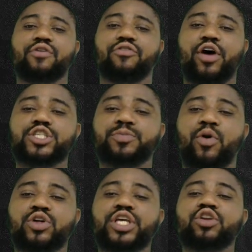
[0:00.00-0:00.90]
for a
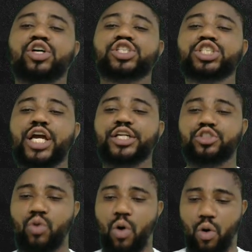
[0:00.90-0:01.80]
spontaneous
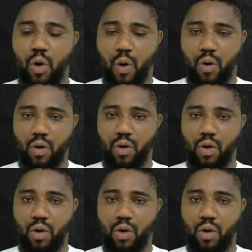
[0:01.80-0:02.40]
change to occur